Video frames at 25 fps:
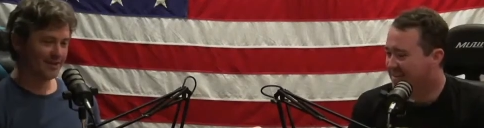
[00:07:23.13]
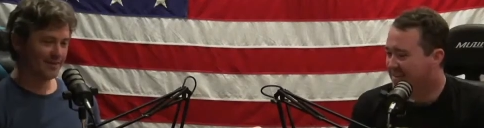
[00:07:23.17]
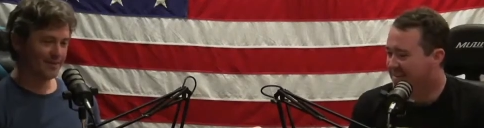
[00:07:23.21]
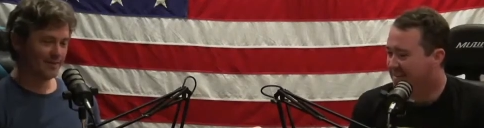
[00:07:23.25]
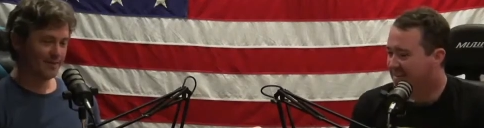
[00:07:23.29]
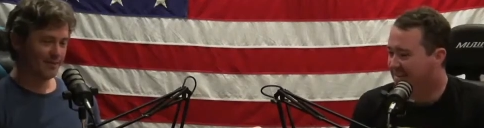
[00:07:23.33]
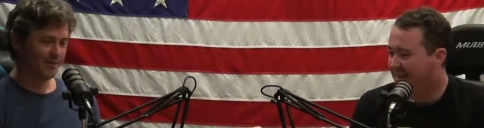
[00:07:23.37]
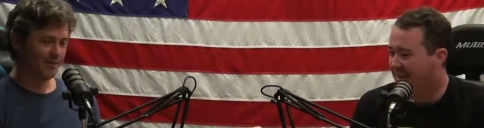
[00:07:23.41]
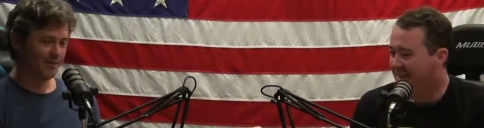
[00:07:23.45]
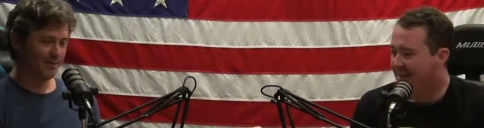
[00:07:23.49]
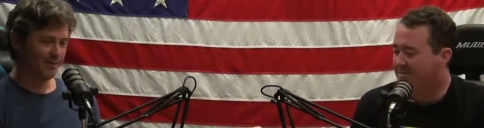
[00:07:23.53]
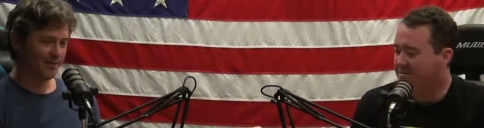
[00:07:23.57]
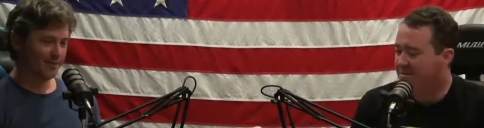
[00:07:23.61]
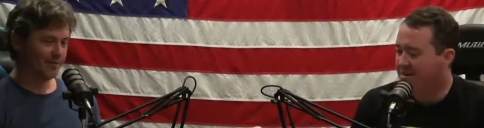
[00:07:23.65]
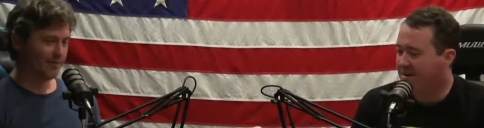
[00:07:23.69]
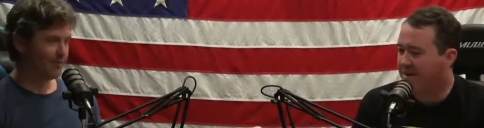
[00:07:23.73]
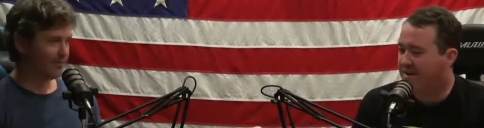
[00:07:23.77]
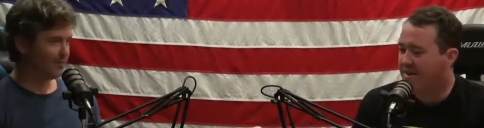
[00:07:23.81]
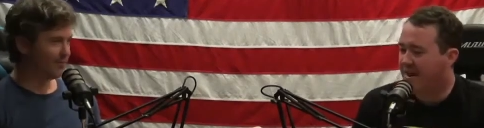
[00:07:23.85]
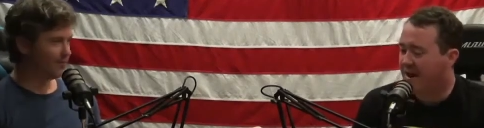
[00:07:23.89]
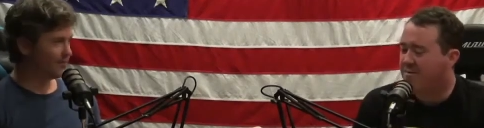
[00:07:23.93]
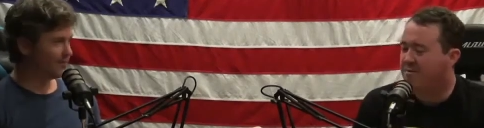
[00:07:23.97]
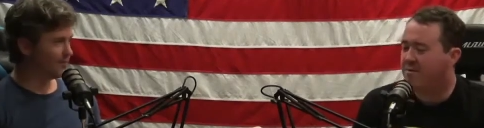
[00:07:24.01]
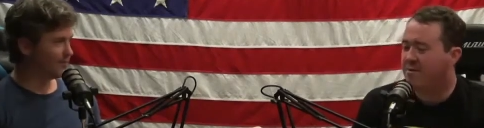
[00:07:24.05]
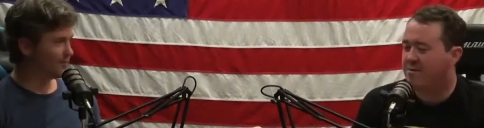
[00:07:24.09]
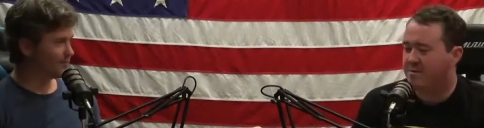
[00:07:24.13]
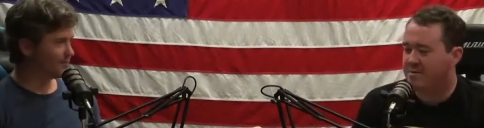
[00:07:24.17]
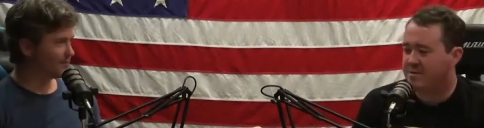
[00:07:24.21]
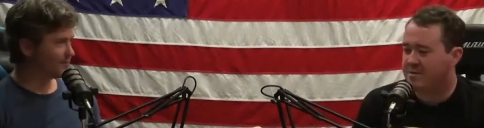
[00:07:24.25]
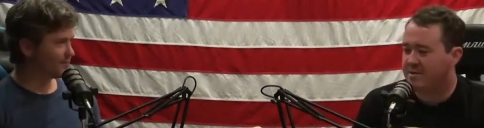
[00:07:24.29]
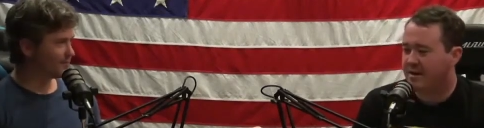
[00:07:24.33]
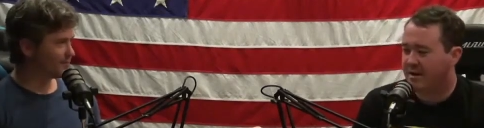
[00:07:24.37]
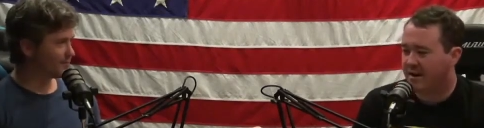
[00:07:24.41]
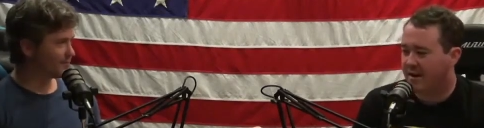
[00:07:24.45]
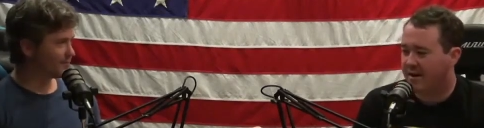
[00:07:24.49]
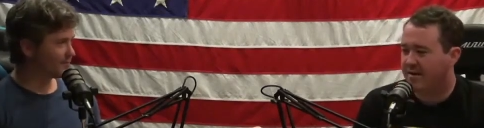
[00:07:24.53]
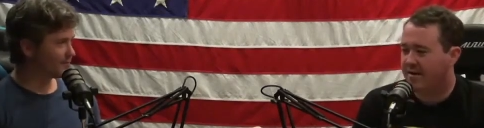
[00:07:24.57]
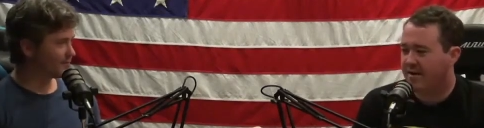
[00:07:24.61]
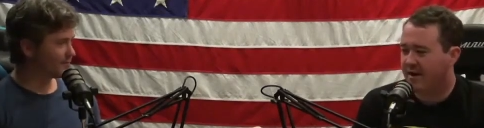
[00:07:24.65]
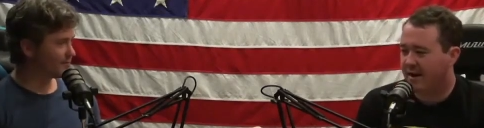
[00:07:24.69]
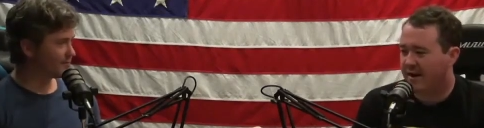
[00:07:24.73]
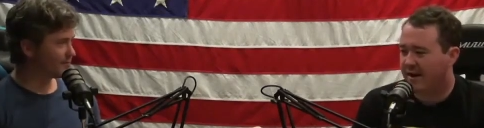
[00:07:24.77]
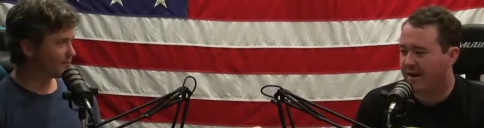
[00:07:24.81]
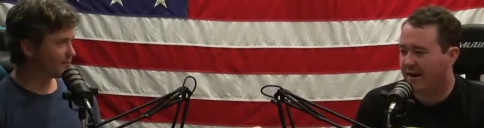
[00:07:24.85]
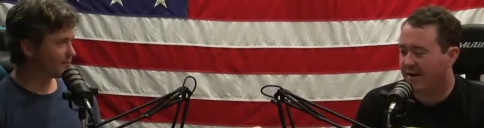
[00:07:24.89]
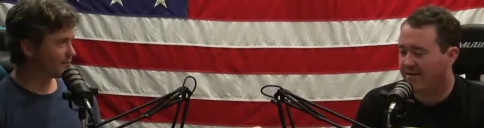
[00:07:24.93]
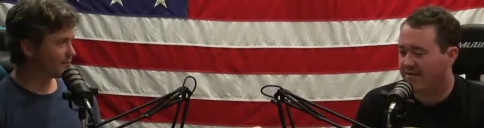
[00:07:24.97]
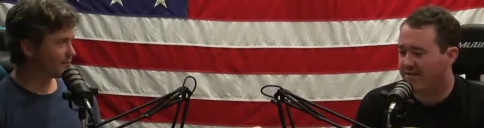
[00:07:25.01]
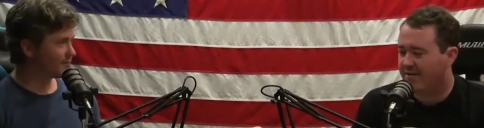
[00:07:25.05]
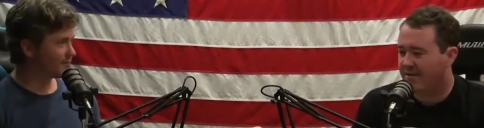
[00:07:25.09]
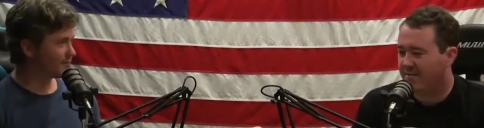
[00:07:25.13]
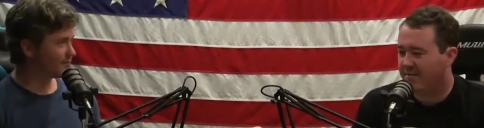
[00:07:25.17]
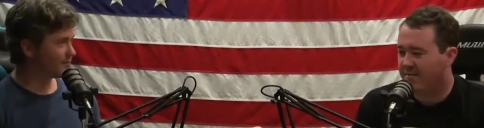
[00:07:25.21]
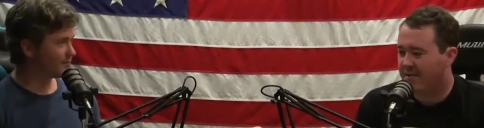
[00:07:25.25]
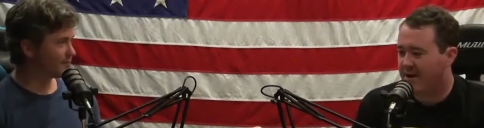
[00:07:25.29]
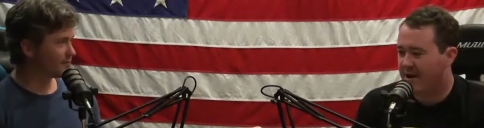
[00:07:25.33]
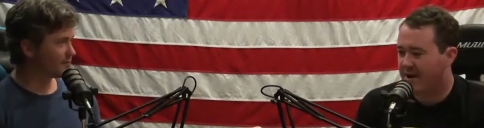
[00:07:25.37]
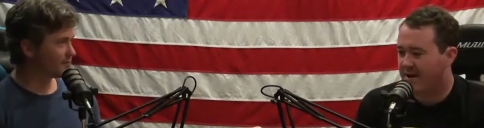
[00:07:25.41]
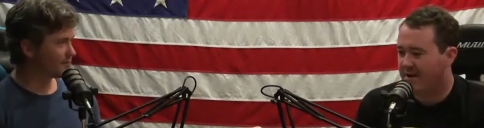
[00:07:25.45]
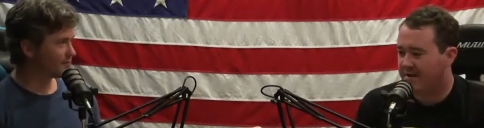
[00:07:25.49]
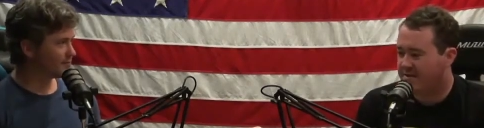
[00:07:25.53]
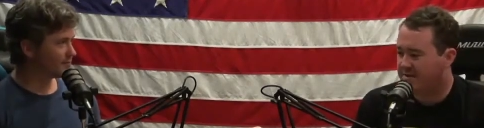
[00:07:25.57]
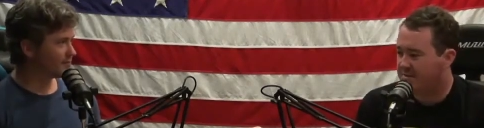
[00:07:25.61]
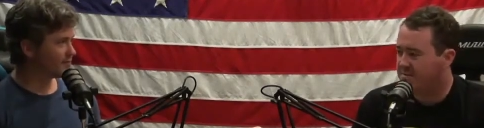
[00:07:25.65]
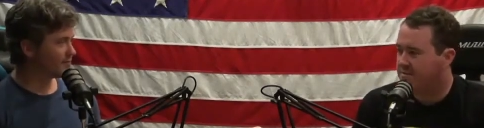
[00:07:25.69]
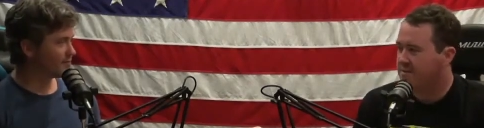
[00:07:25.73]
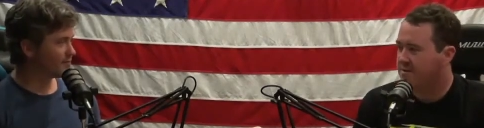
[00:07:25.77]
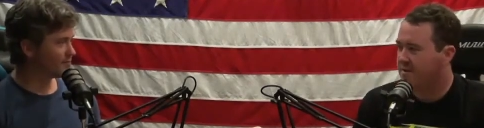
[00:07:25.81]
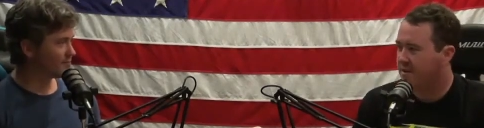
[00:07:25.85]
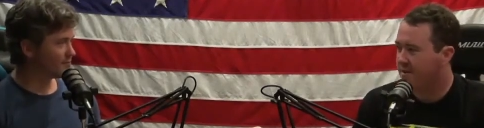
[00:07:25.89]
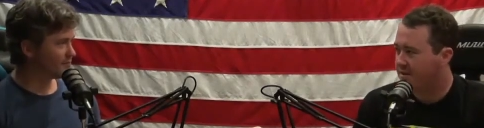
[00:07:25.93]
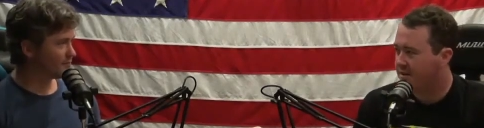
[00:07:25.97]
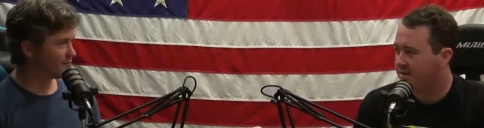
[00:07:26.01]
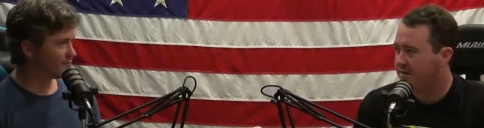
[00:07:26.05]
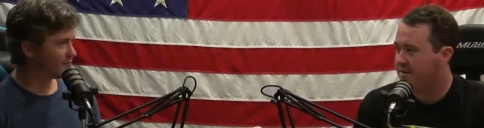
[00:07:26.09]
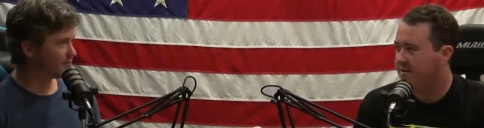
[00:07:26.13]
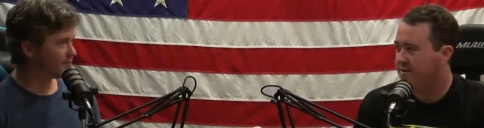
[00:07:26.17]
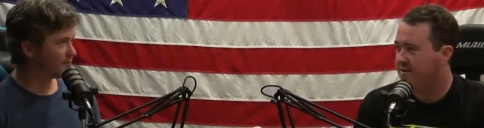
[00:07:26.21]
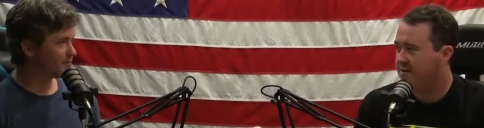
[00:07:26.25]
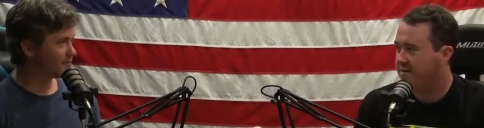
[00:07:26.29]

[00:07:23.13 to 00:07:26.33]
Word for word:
Speaker 1: Yeah, that one that one was like I, I kind of felt bad because it was like